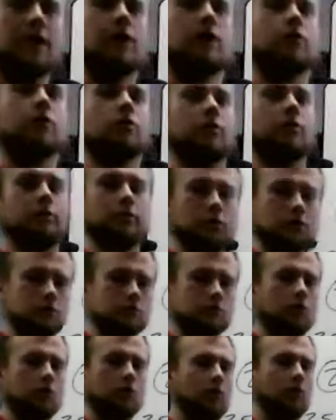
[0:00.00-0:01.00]
you'll lose
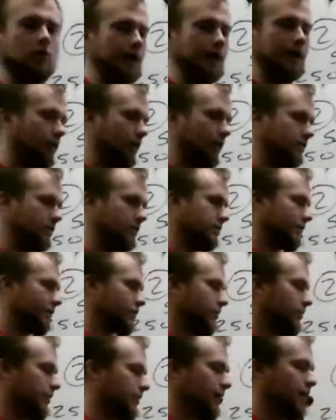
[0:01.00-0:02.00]
more weight and all that stuff in
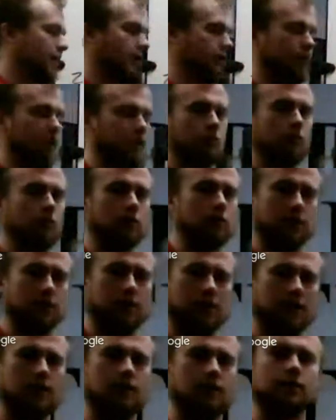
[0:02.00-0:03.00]
the beginning than you would at the
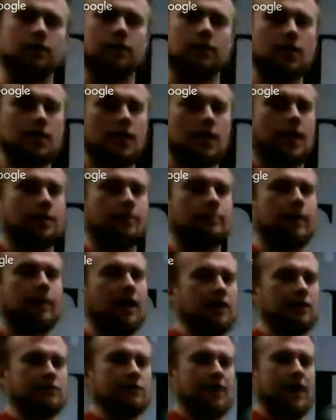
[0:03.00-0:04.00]
end, and
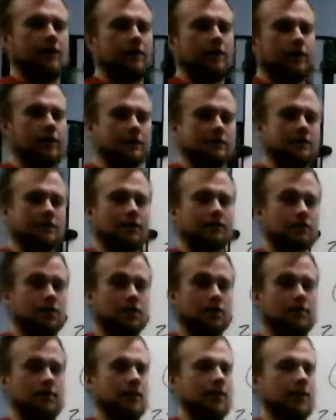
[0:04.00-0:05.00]
body fat and all that stuff is going to
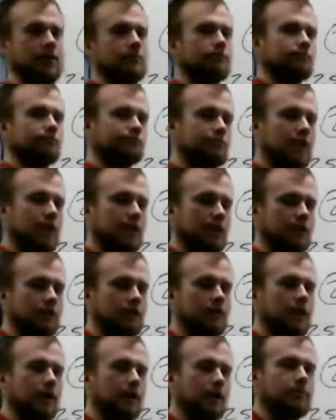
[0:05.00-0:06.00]
make it
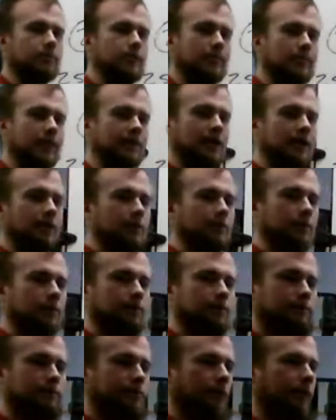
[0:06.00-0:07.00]
come out to be about that number.
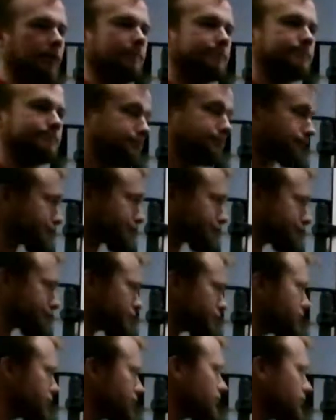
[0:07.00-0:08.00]
Okay,
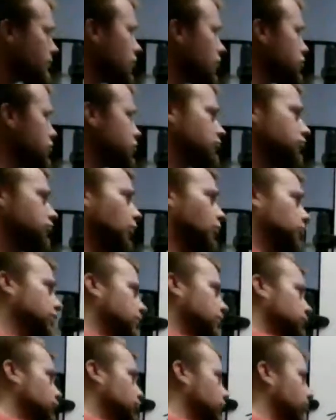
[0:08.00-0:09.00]
so
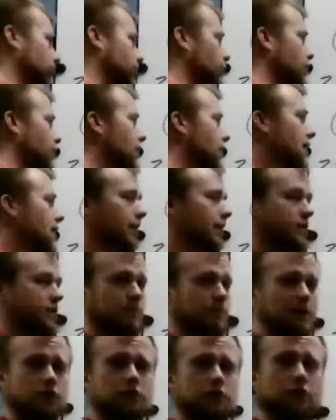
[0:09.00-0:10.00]
totally doable. Let's
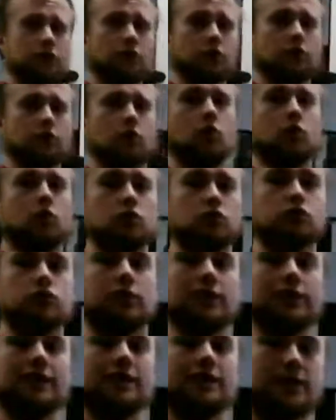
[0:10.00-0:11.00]
make sure your goal is
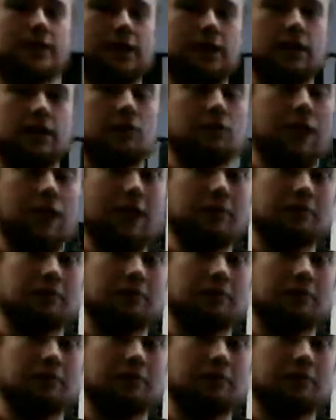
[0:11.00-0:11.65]
realistic, right?